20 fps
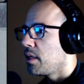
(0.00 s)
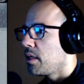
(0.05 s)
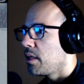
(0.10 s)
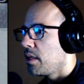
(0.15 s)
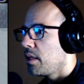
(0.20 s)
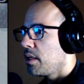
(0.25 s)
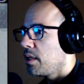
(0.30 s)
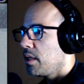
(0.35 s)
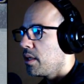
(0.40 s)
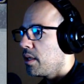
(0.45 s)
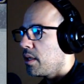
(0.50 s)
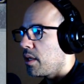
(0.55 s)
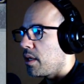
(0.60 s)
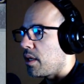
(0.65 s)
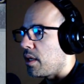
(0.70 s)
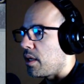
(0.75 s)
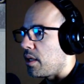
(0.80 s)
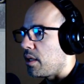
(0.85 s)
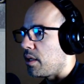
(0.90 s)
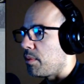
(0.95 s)

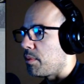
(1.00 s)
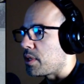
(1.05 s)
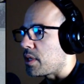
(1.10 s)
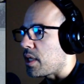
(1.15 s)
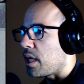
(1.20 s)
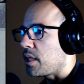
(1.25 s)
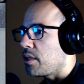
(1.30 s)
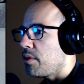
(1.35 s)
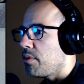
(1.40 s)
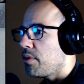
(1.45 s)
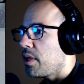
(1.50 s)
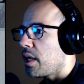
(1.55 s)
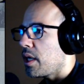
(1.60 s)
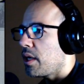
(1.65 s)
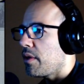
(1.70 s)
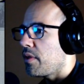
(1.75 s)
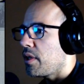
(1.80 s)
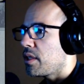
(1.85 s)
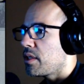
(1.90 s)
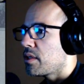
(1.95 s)
Loomis, I don't think any of
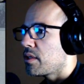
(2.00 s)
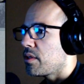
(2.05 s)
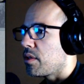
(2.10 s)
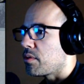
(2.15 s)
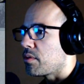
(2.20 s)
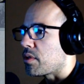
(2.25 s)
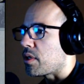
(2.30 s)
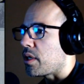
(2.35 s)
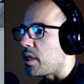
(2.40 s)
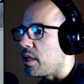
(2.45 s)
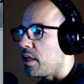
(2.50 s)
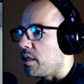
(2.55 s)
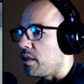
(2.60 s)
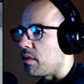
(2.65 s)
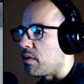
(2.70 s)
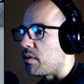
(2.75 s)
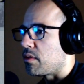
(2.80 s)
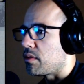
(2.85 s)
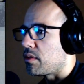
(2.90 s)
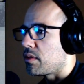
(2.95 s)
those are
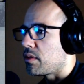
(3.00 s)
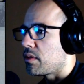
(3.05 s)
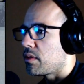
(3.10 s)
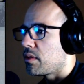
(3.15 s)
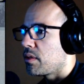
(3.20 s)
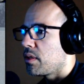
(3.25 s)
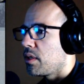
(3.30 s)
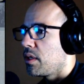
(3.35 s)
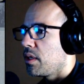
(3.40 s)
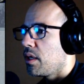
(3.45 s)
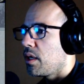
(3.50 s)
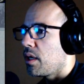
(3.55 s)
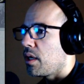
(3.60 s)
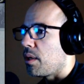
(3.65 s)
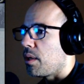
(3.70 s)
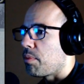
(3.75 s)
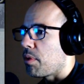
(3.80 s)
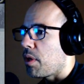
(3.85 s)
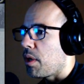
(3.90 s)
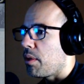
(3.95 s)
healers.
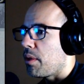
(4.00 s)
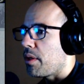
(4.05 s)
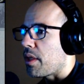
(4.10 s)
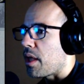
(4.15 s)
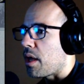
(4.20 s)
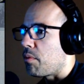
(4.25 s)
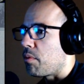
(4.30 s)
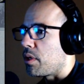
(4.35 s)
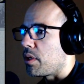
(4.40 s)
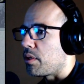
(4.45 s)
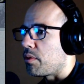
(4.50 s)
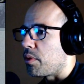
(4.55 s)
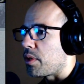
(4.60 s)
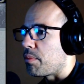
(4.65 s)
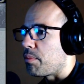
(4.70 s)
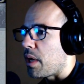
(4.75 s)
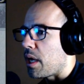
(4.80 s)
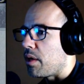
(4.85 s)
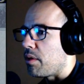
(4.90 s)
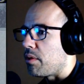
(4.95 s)
Probably that one with
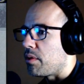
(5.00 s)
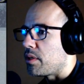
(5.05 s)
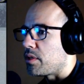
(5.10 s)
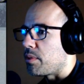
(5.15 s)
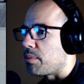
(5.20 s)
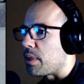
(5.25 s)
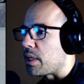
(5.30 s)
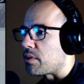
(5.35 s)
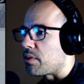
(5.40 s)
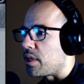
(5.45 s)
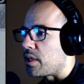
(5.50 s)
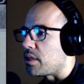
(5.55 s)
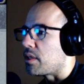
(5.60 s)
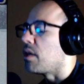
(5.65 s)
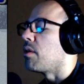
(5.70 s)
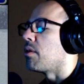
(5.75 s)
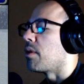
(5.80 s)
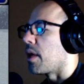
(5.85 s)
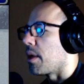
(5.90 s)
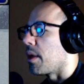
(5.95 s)
bio is your best rage.
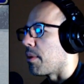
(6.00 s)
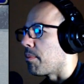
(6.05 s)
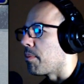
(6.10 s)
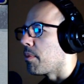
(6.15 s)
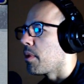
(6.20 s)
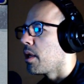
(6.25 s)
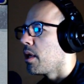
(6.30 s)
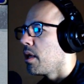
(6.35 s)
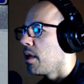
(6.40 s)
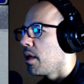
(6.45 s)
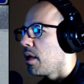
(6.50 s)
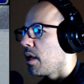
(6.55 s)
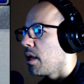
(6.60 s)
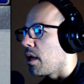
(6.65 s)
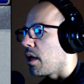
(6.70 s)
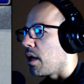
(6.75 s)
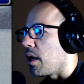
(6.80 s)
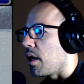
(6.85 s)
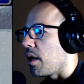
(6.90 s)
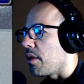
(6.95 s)
Oh, okay.
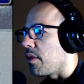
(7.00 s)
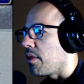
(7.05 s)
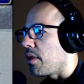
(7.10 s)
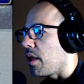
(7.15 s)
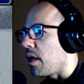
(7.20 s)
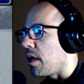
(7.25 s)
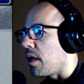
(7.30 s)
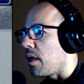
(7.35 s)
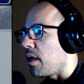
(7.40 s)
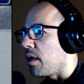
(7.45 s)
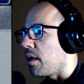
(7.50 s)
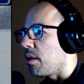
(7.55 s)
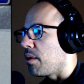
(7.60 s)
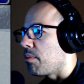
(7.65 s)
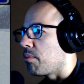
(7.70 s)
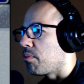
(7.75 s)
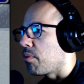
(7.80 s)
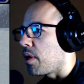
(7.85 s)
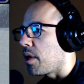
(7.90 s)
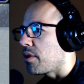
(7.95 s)
They
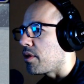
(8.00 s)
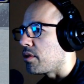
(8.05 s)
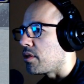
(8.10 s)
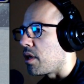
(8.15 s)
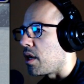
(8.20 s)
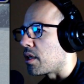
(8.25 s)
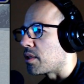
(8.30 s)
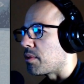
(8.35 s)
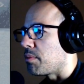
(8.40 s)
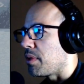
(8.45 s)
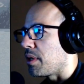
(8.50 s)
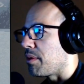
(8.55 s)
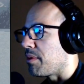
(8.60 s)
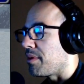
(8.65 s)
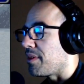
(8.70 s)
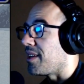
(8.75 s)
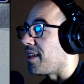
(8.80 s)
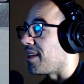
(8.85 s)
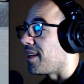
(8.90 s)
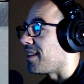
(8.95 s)
brought their dog to play
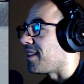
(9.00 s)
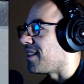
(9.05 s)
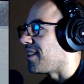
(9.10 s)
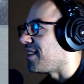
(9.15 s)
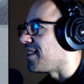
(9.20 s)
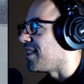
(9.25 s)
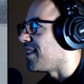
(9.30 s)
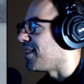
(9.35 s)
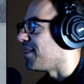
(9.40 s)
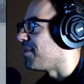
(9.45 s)
with. Yeah, they did.